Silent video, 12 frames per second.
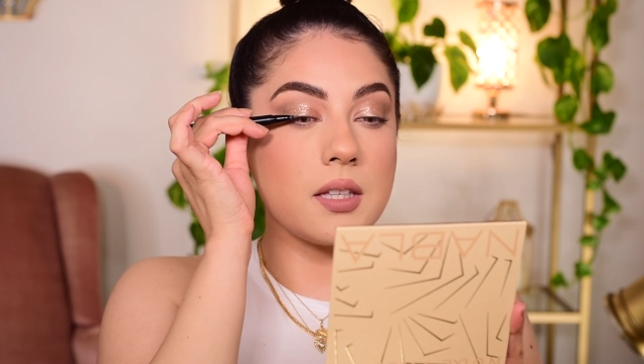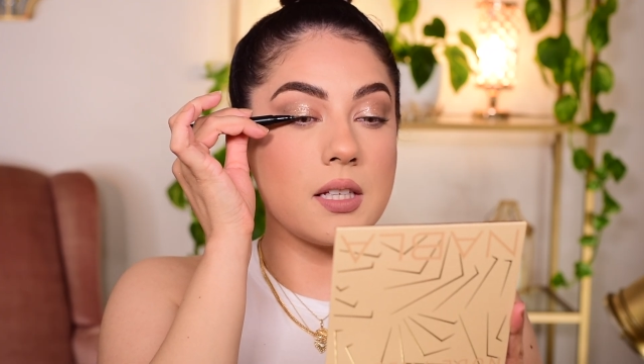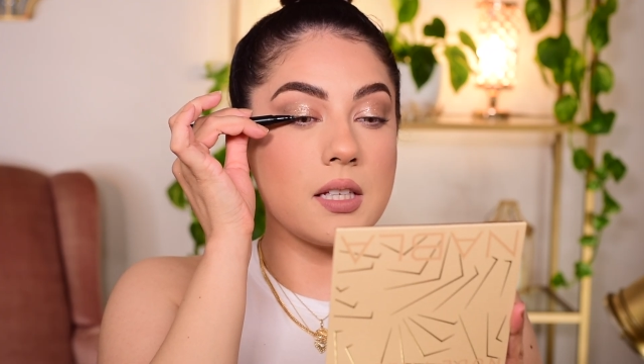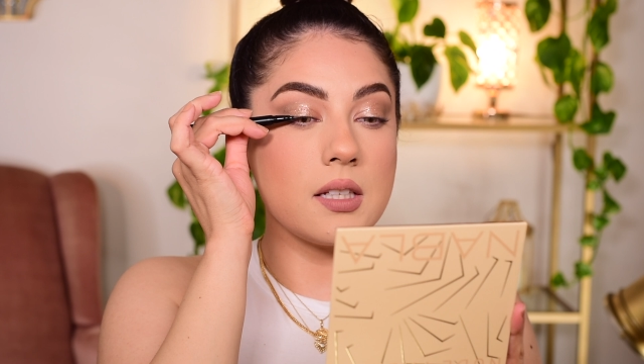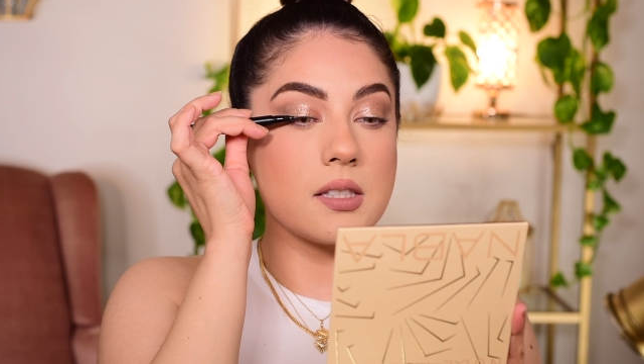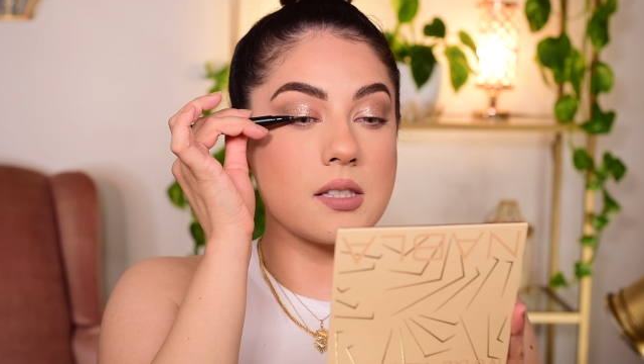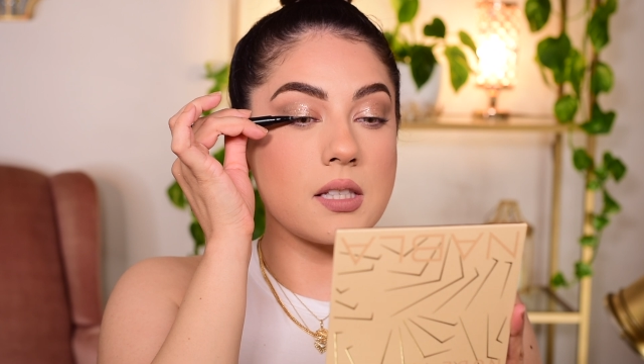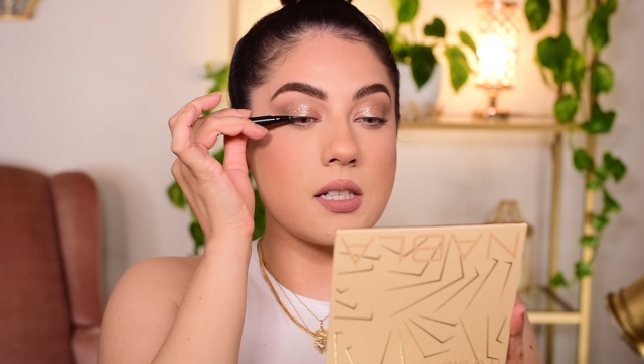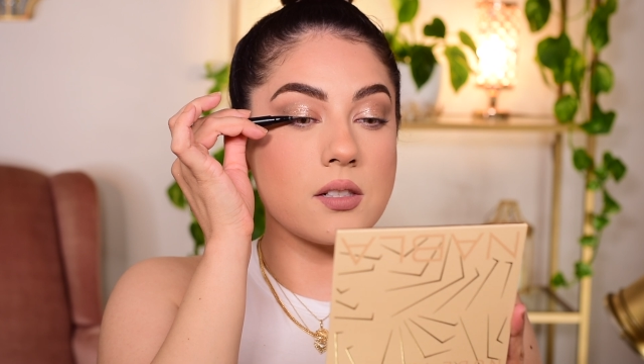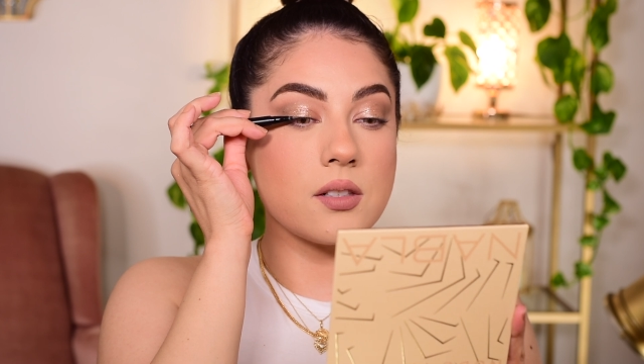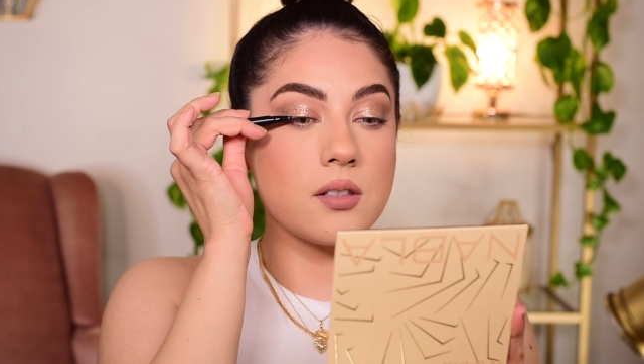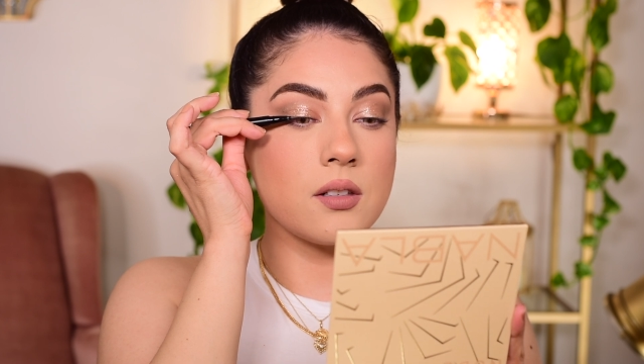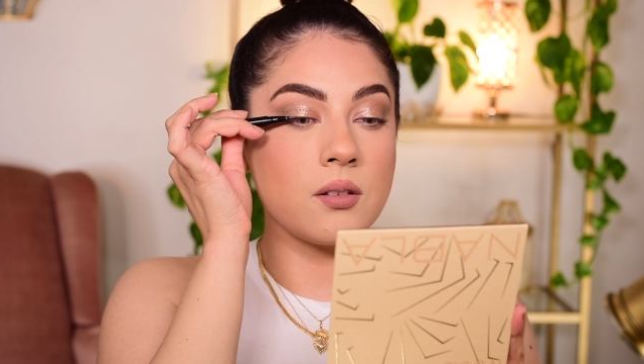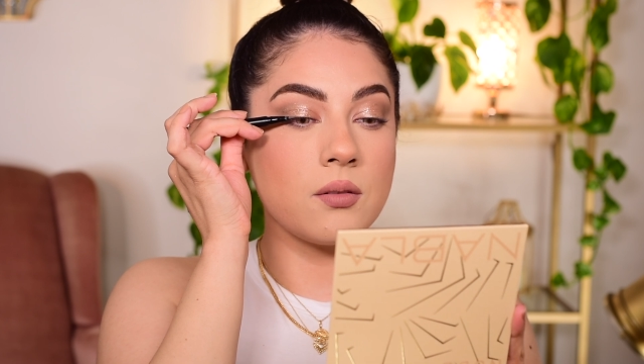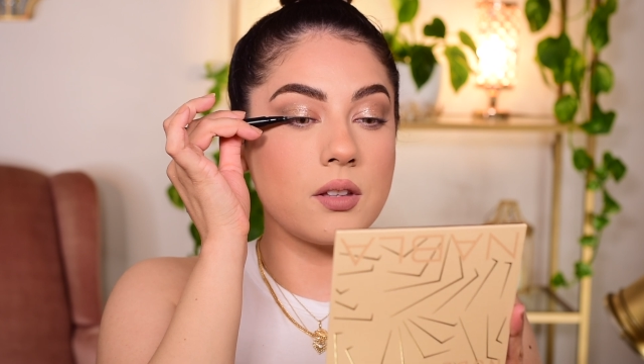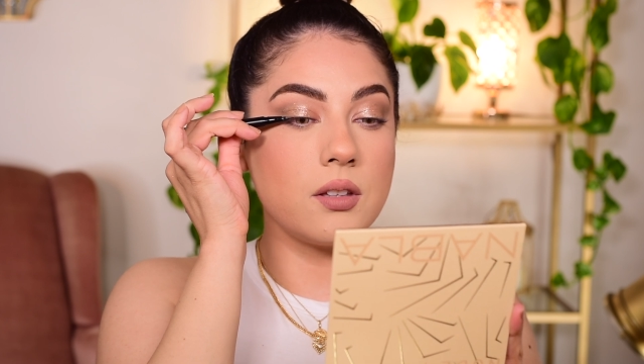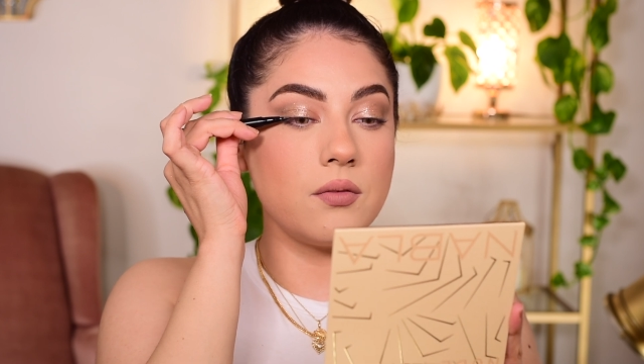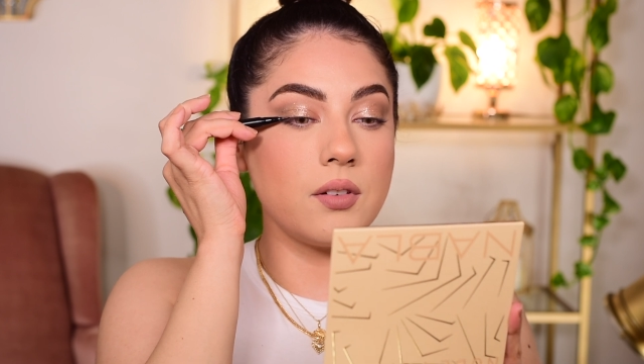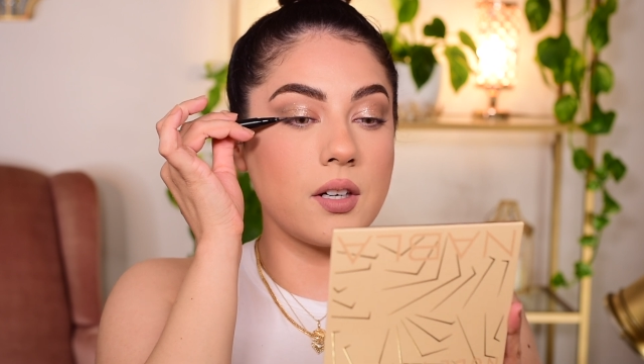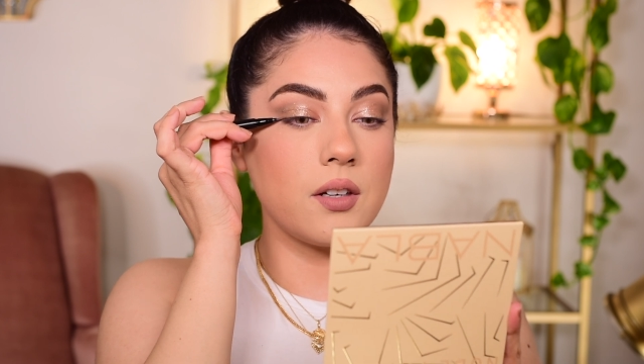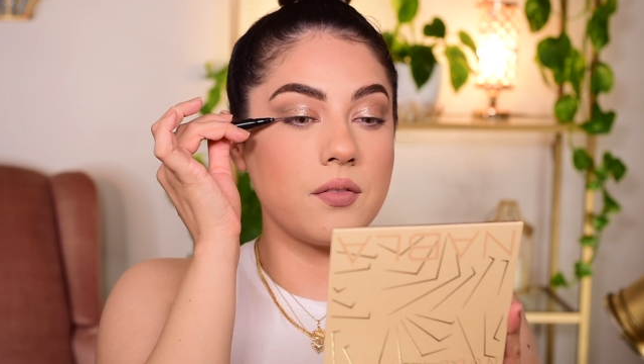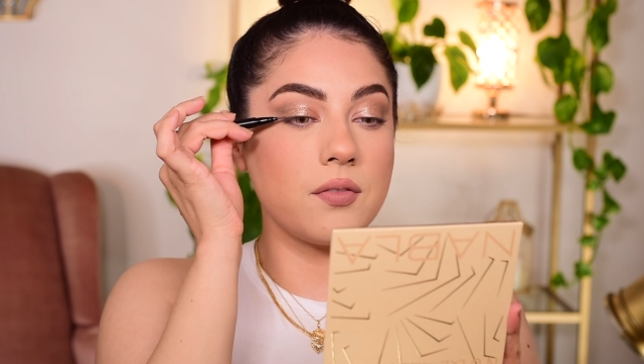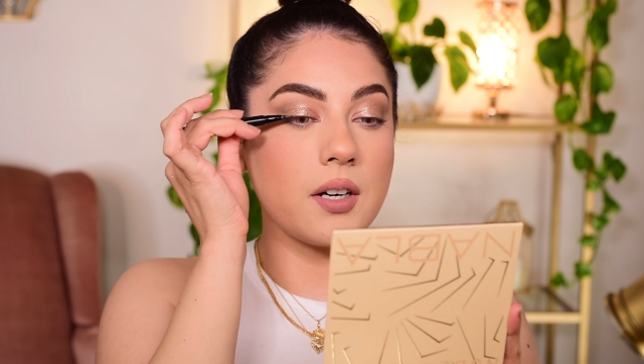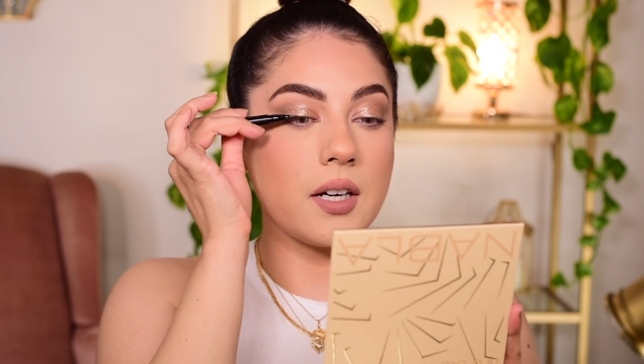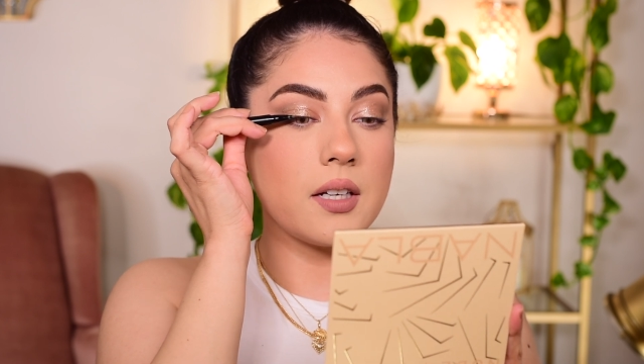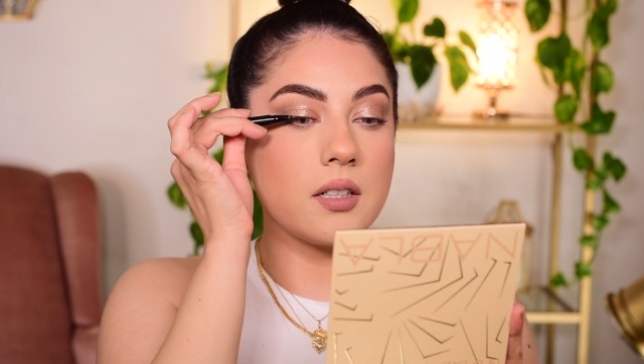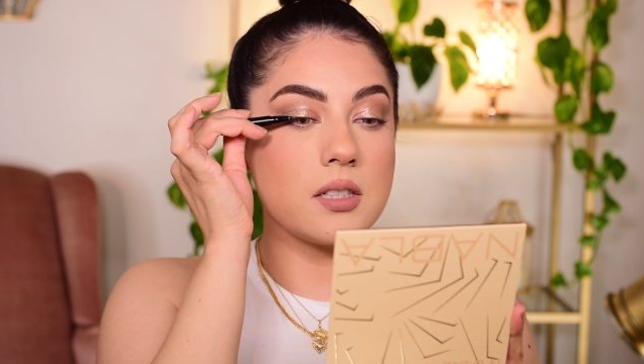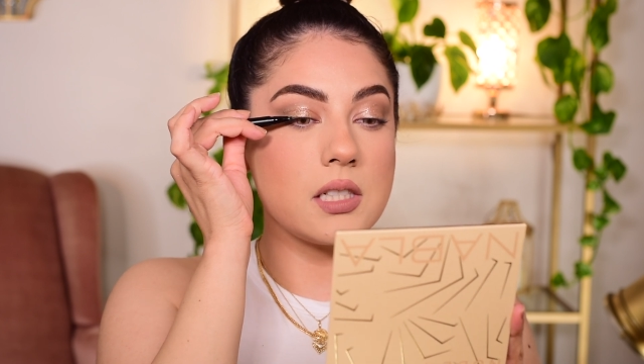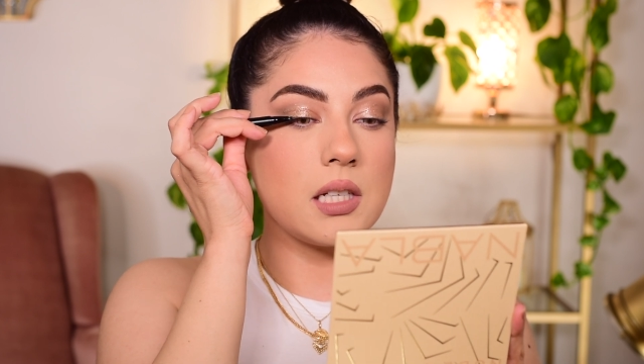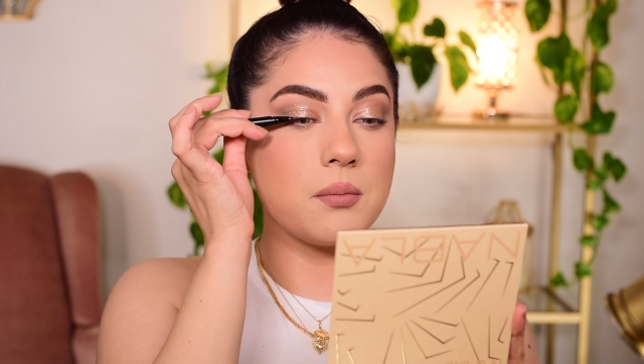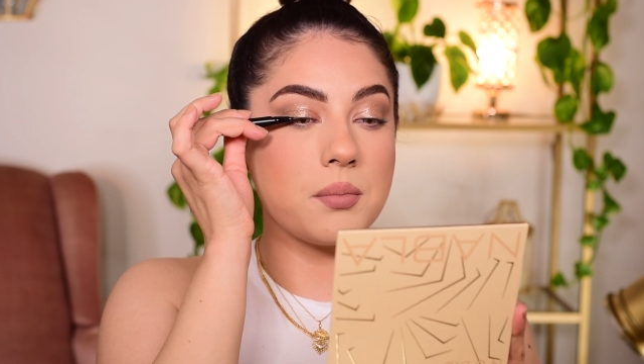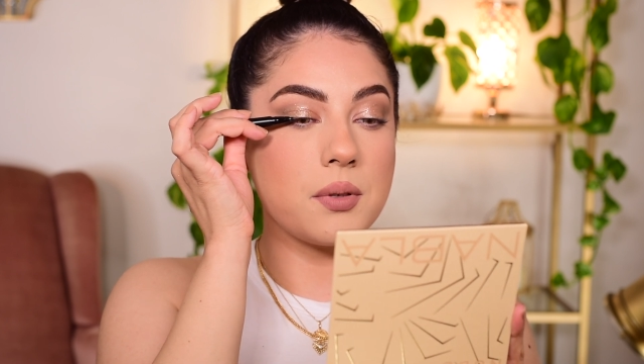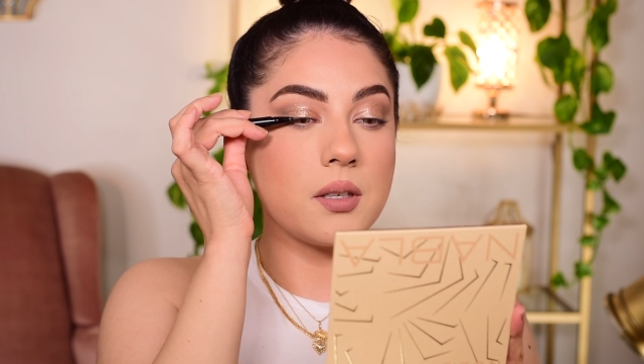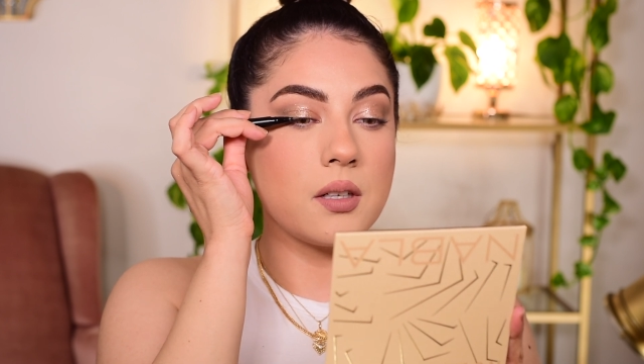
the center with the very fine tip